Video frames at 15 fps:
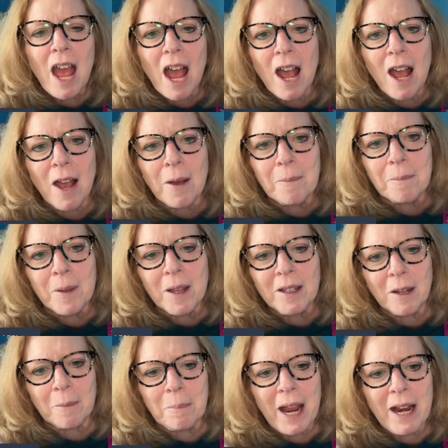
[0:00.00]

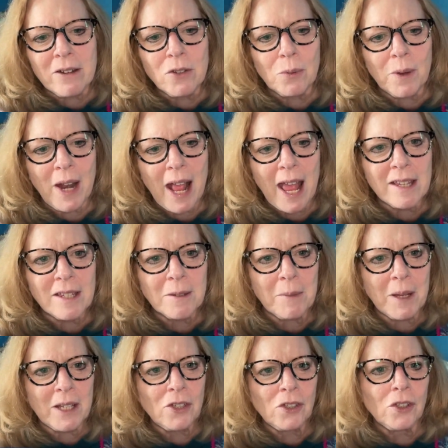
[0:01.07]
parents would ask
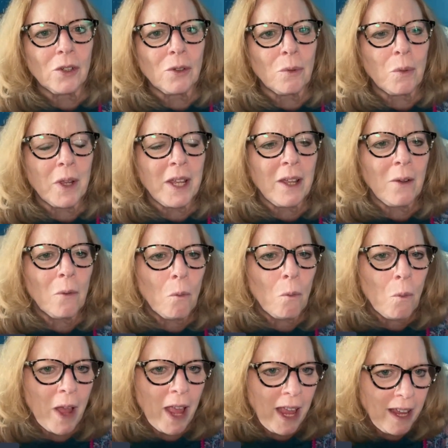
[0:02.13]
me, should we
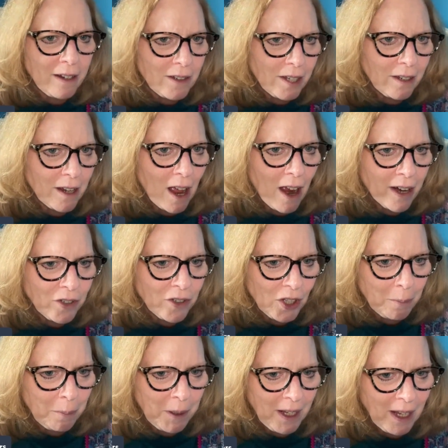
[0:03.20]
weight our
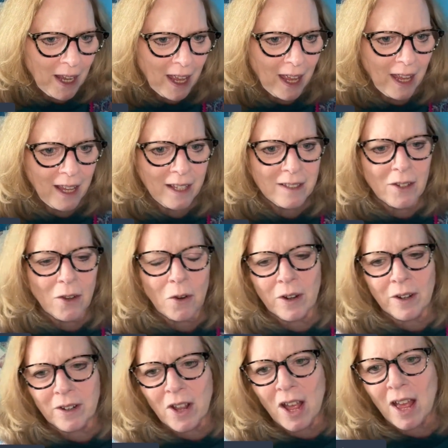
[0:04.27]
GPAs
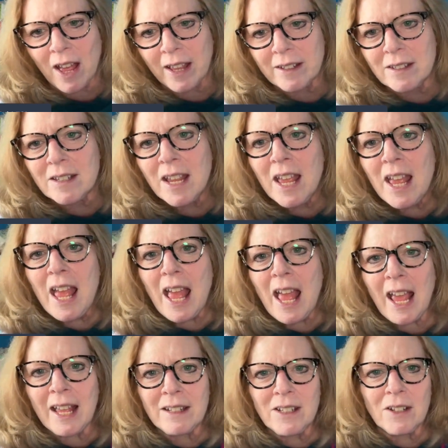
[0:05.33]
or not?
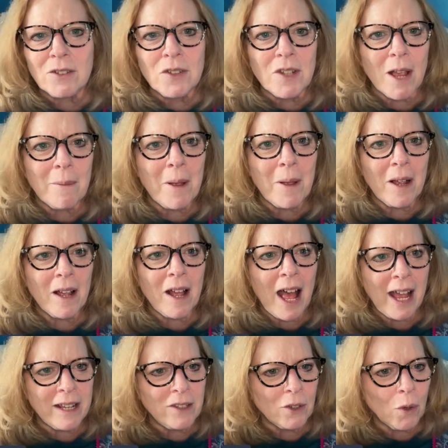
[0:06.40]
And some
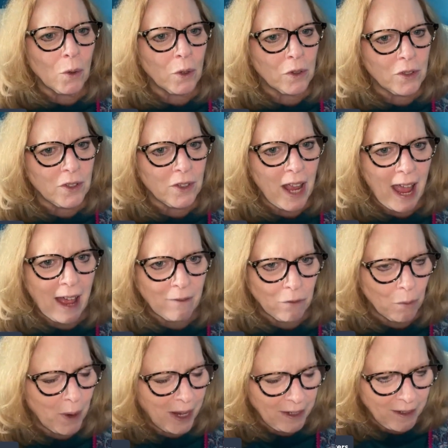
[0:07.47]
high schools have
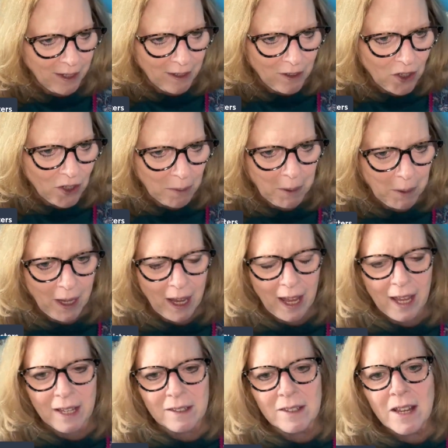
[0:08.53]
weighted
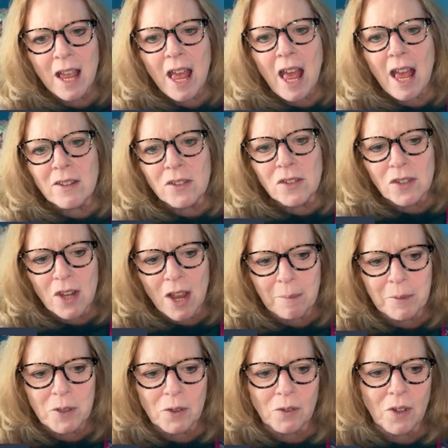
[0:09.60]
GPAs,
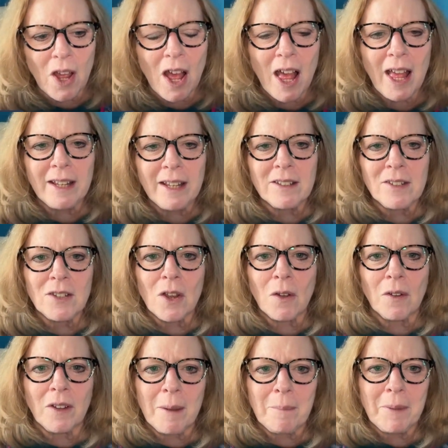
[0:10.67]
some do not.
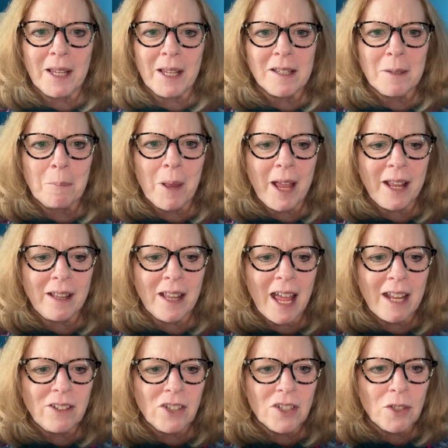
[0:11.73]
So let me explain
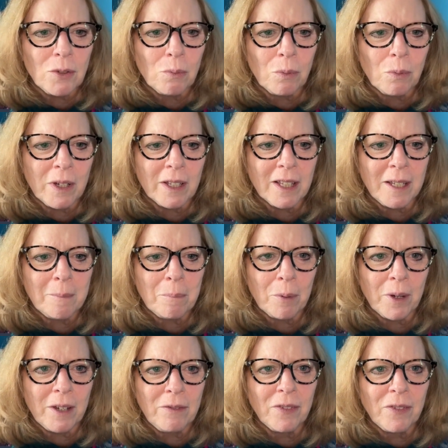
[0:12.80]
that just really
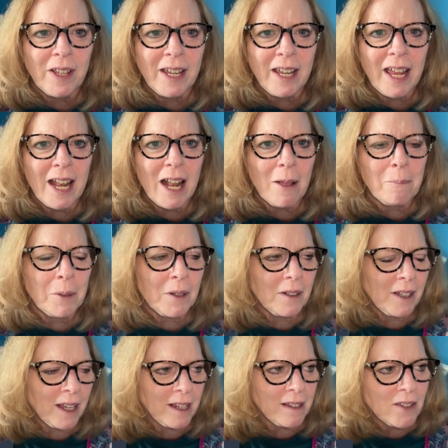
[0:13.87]
briefly, and I'll put
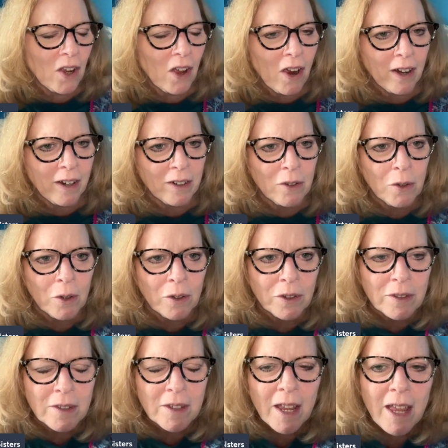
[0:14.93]
links to
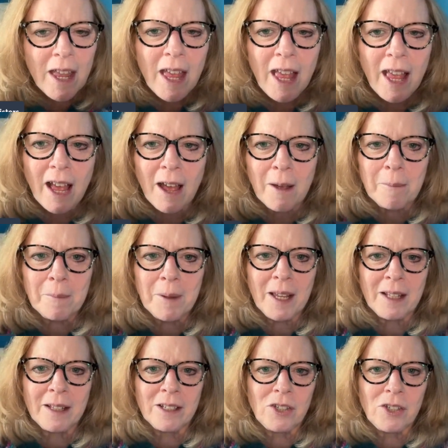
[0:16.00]
articles
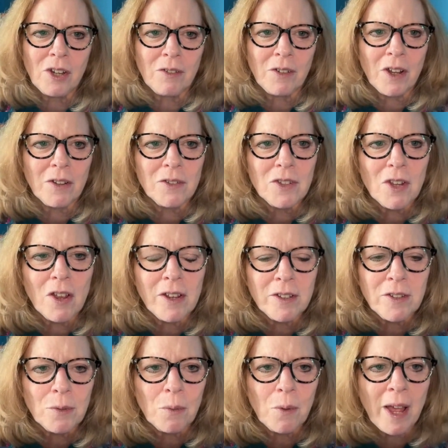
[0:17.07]
in the show notes
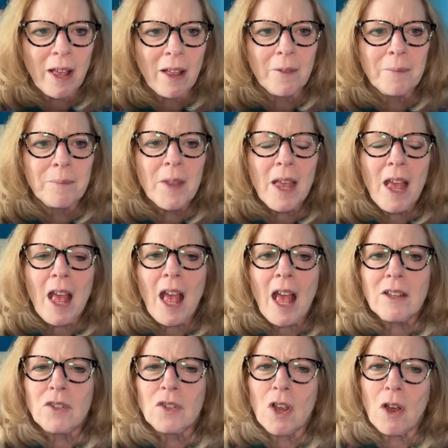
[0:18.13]
as well.
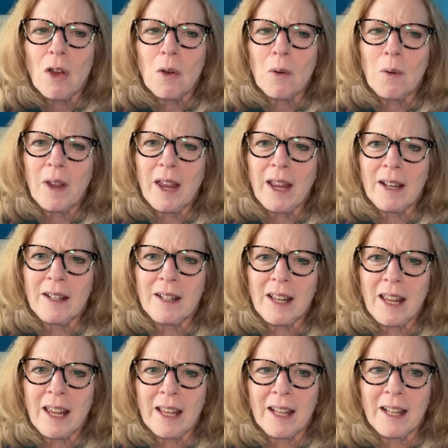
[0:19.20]
So in
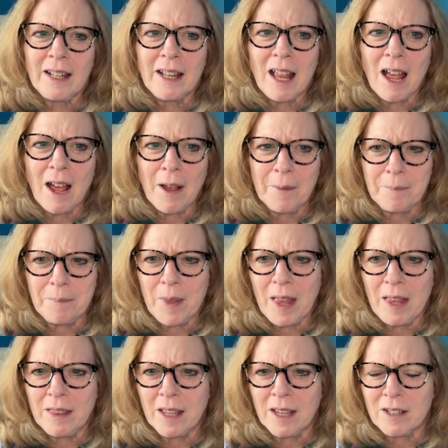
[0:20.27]

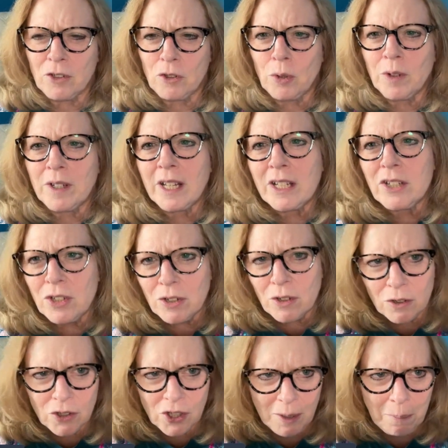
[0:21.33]
the
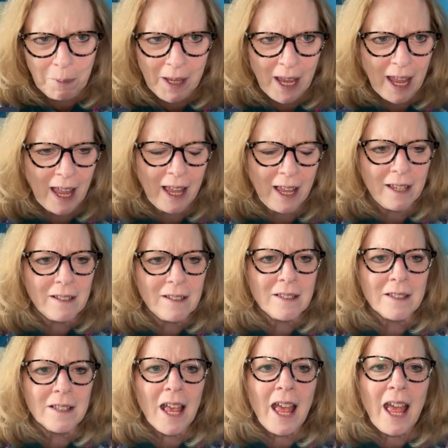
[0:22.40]
traditional GPAs,